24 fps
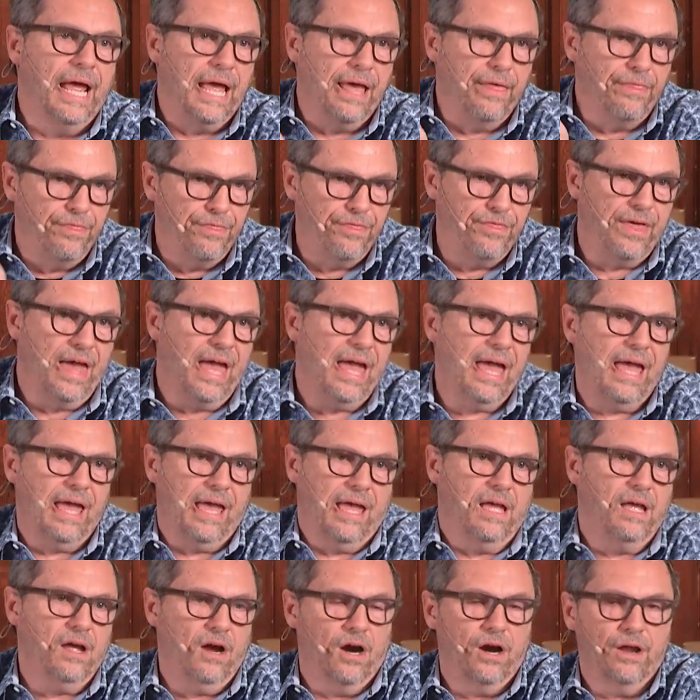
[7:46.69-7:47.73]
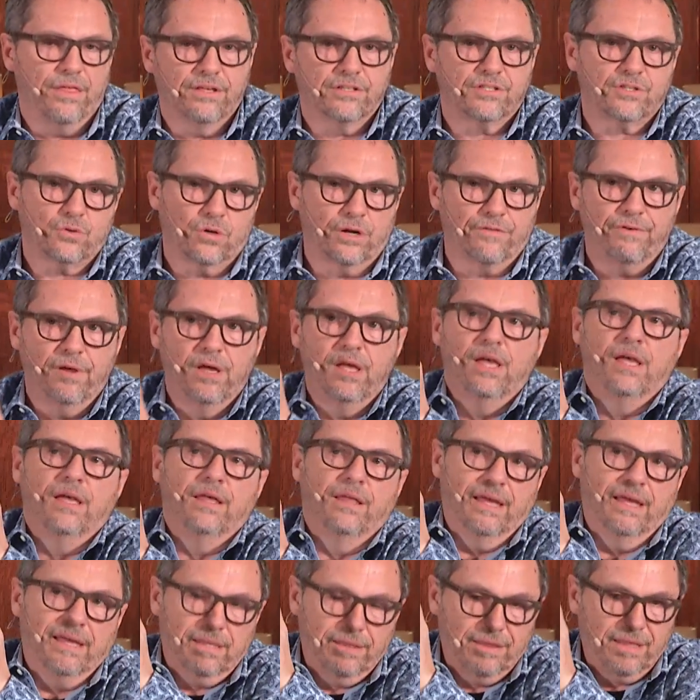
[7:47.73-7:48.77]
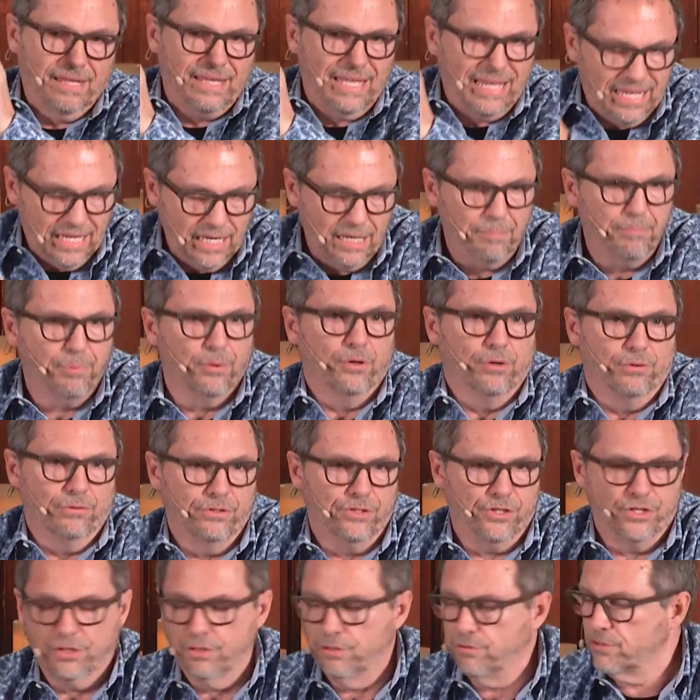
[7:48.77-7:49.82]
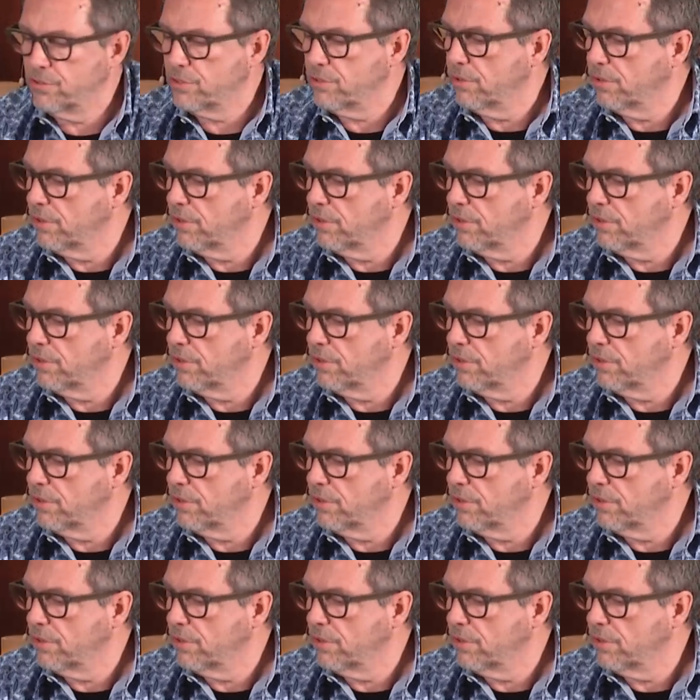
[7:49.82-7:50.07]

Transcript: and they are the sort of the Hebrew Jews,